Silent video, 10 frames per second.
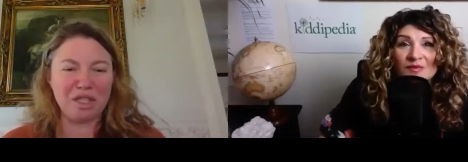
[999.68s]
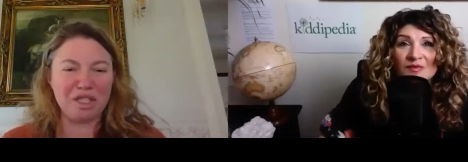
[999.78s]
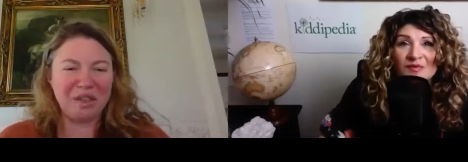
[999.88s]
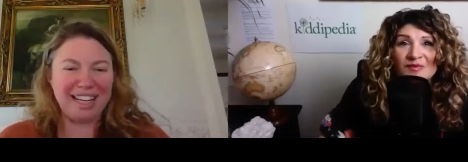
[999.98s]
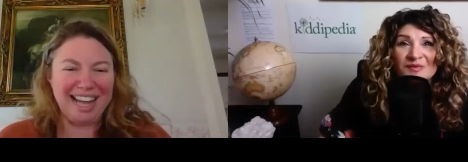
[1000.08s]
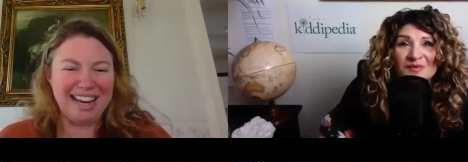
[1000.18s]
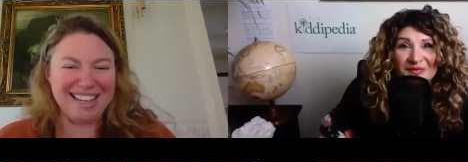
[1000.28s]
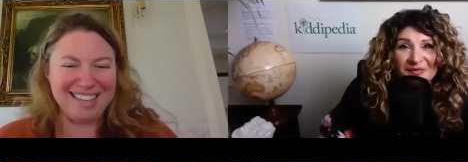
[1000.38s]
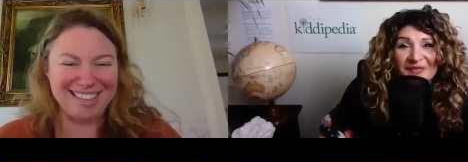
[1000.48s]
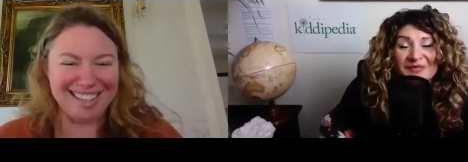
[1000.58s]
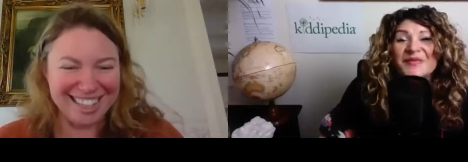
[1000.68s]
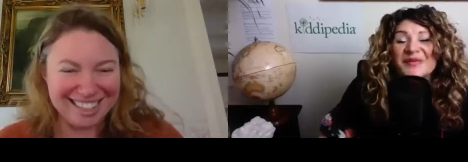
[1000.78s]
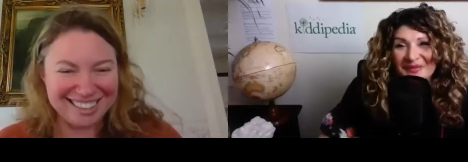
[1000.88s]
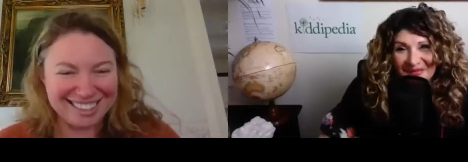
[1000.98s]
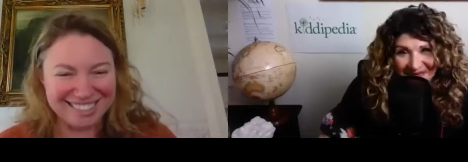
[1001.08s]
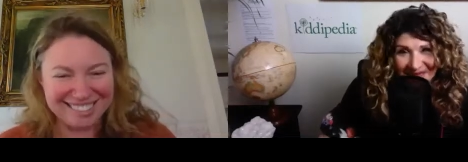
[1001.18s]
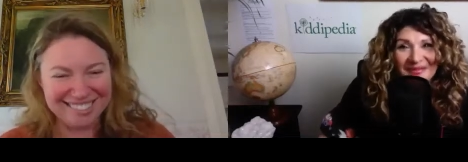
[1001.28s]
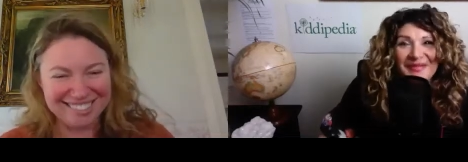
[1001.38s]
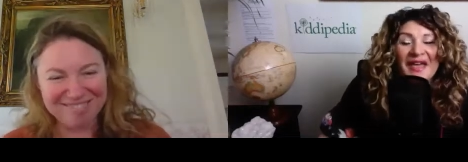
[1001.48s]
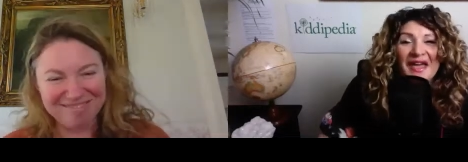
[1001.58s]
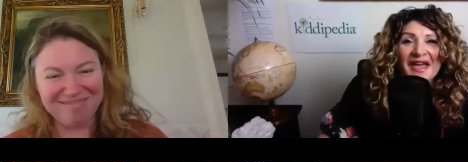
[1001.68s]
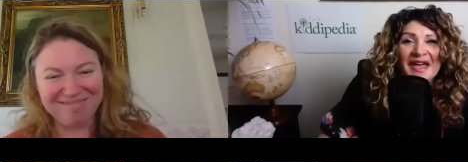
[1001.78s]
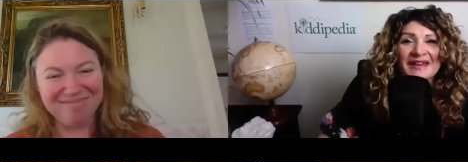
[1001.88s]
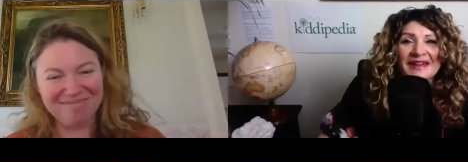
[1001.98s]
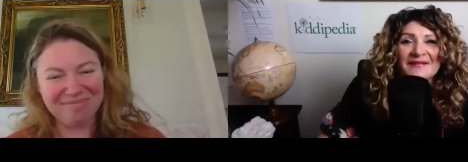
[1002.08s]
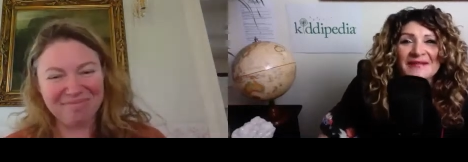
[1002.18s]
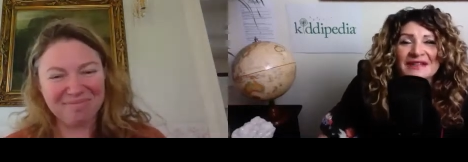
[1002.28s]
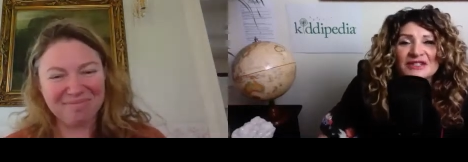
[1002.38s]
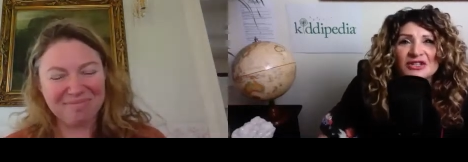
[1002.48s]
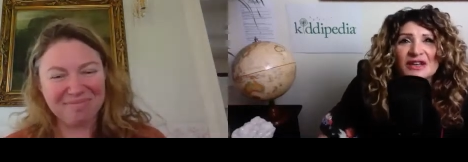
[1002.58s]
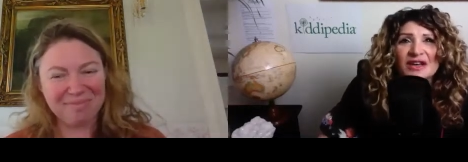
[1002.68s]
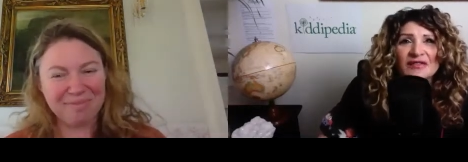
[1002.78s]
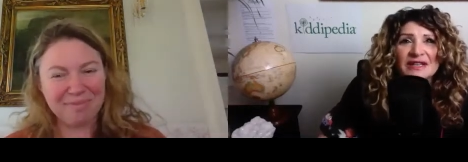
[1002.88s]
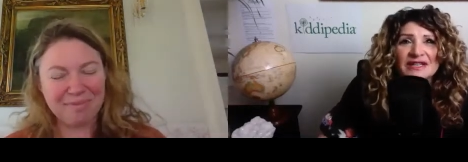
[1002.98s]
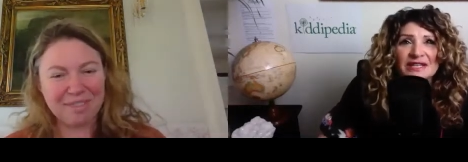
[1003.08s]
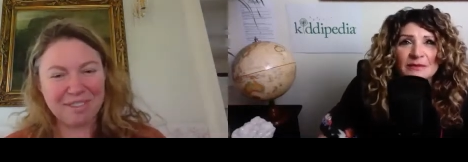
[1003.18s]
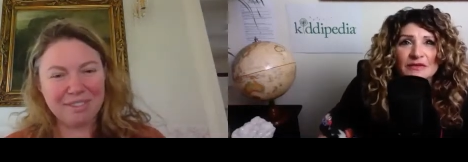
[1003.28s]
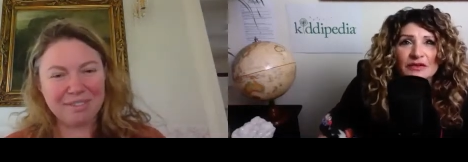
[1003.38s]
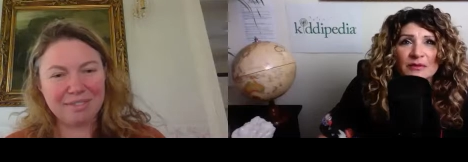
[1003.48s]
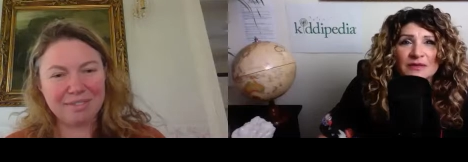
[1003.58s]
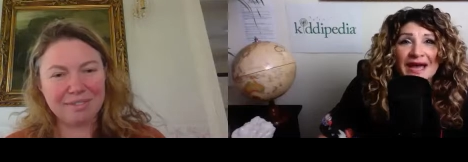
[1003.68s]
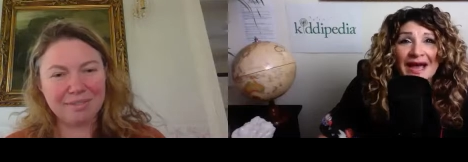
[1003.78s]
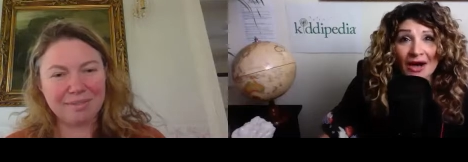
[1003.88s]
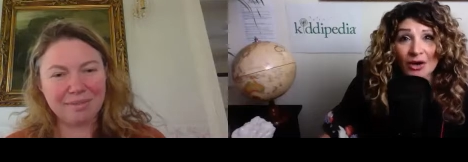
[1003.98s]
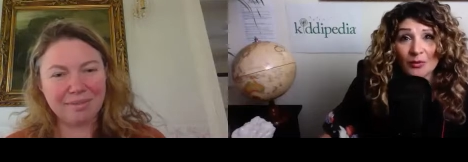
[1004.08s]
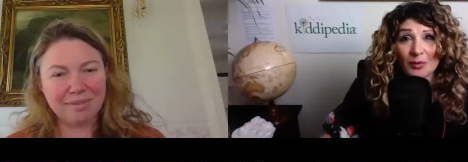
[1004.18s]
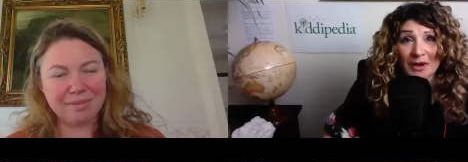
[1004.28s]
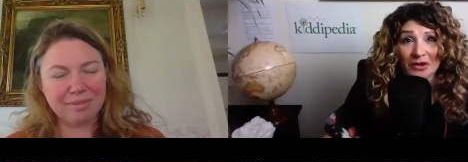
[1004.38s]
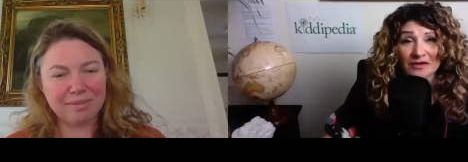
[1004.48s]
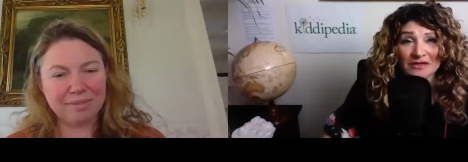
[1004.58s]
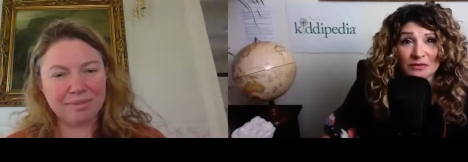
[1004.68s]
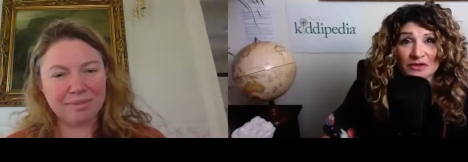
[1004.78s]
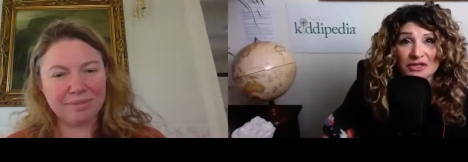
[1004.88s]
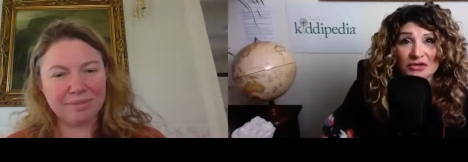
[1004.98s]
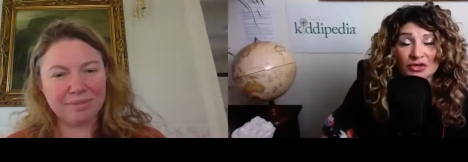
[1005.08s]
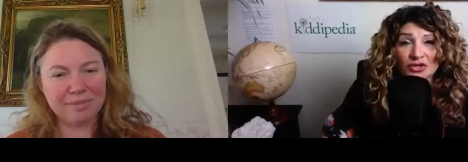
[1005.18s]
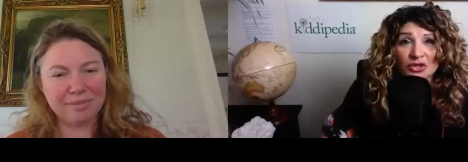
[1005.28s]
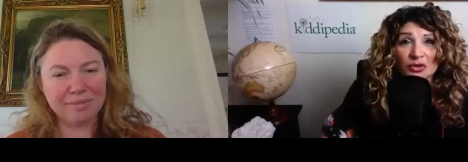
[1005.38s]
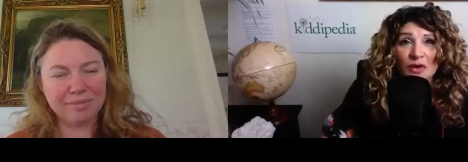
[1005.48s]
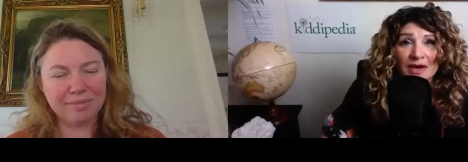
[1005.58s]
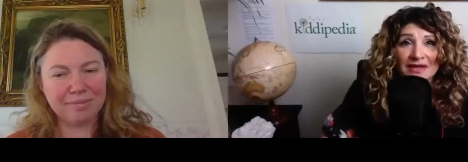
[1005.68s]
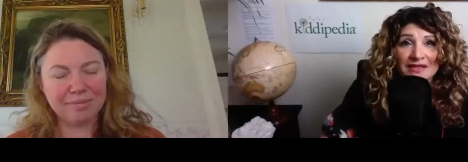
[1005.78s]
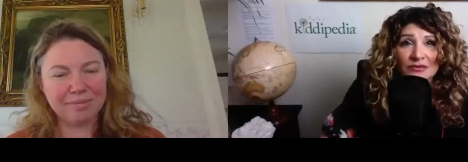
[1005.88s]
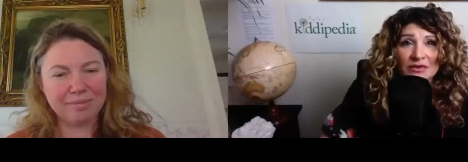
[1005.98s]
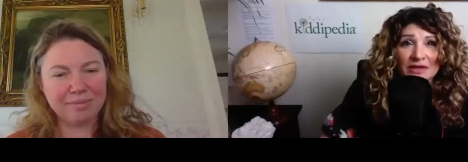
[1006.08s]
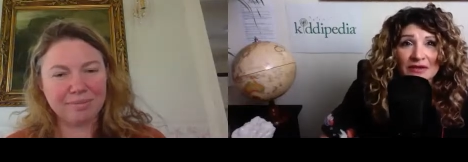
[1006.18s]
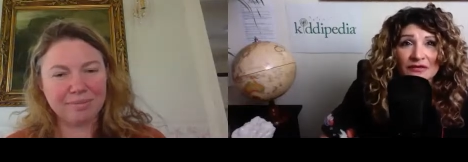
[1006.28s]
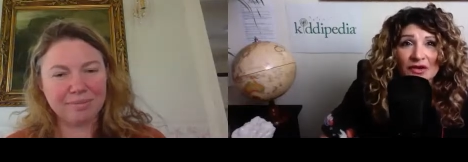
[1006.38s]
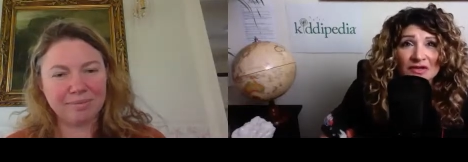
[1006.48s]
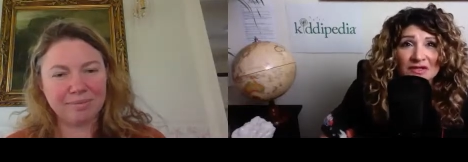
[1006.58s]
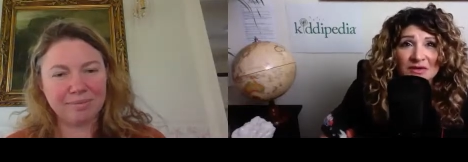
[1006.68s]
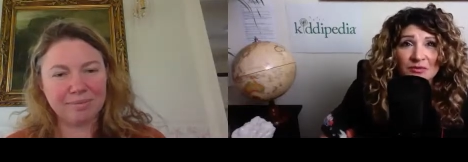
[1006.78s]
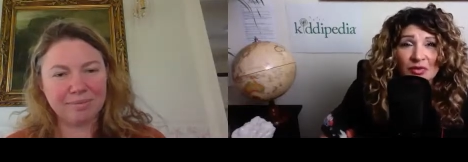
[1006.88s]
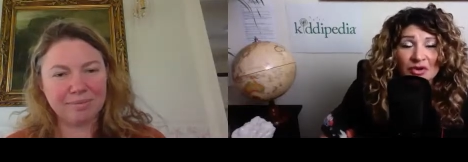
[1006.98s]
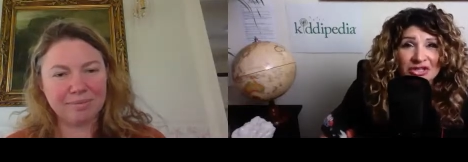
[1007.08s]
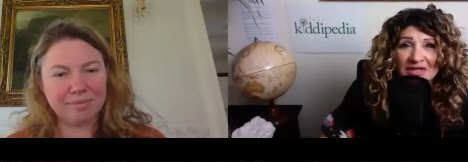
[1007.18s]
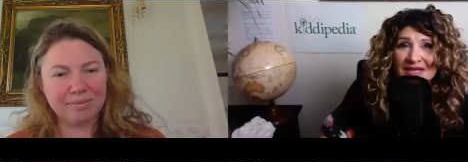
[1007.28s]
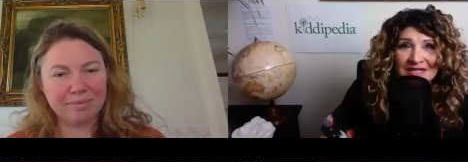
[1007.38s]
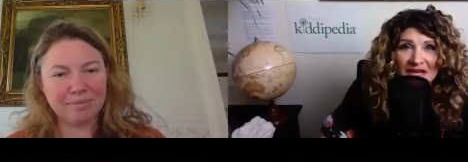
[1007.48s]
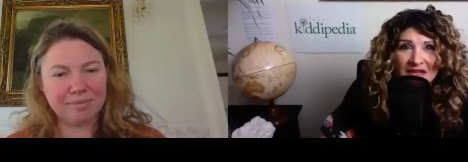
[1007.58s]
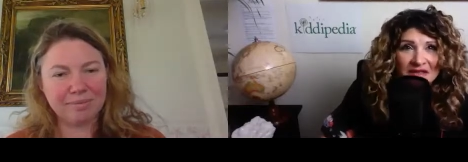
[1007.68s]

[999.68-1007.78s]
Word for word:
Speaker 1: doing anything.
Speaker 2: And I mean, do you have any tips for, um, to help parents with children who I guess are really adverse to brushing their teeth